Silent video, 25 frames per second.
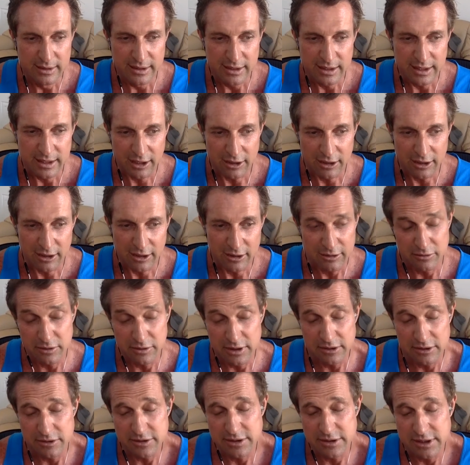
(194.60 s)
you know,
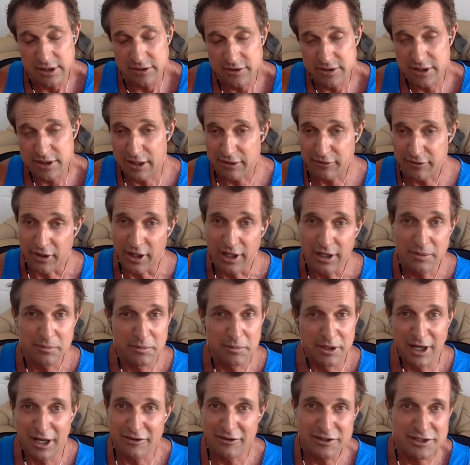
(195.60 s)
it was, it was a lot of fun. I mean,
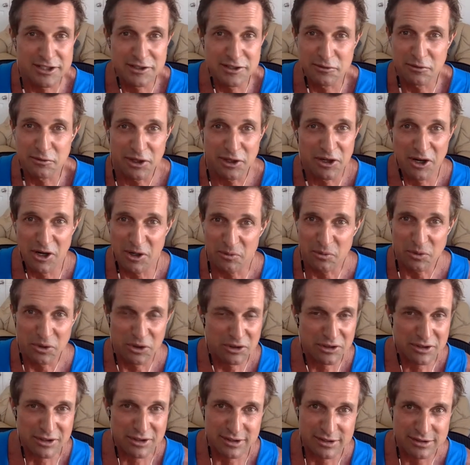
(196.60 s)
obviously it's really hard
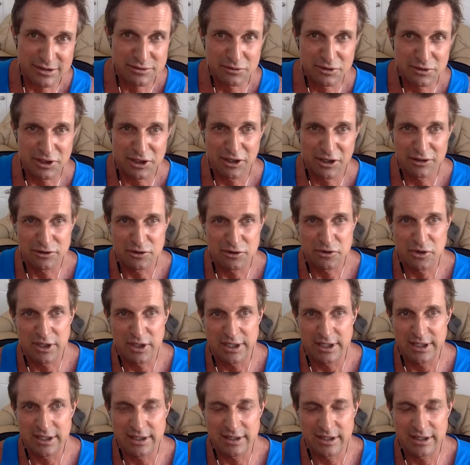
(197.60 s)
work and it's really hard
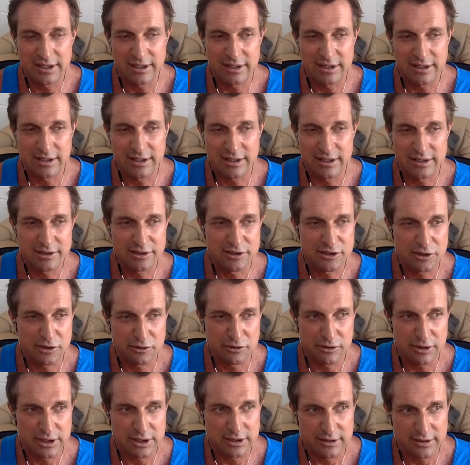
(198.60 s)
training to get into,
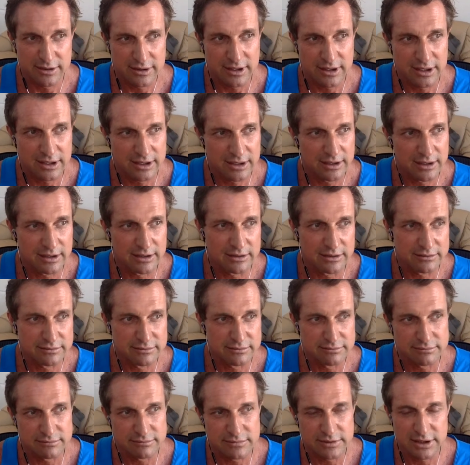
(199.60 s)
and uh,
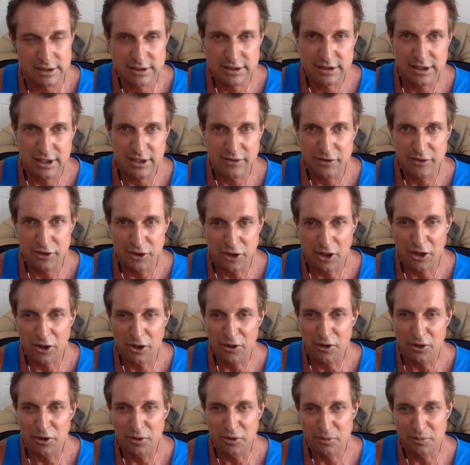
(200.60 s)
it's even
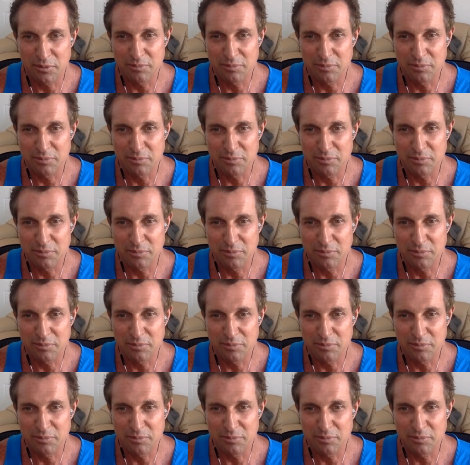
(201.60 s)
harder